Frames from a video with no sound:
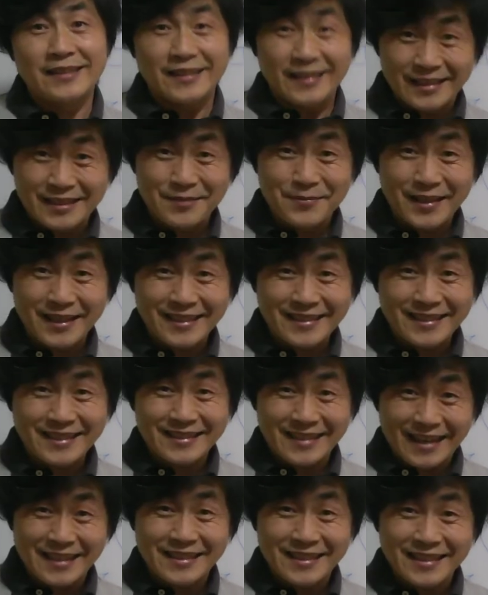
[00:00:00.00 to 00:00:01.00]
Does it make
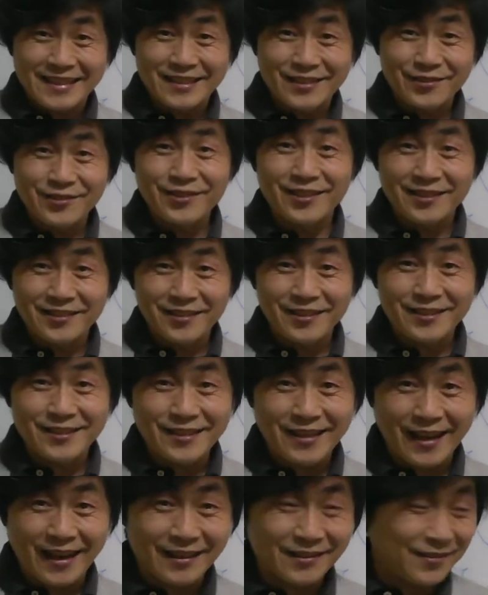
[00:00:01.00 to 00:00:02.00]
sense? I think you
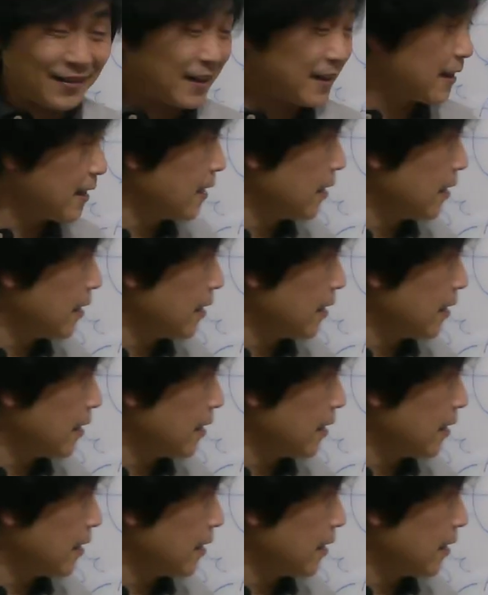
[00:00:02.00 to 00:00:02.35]
understand, right?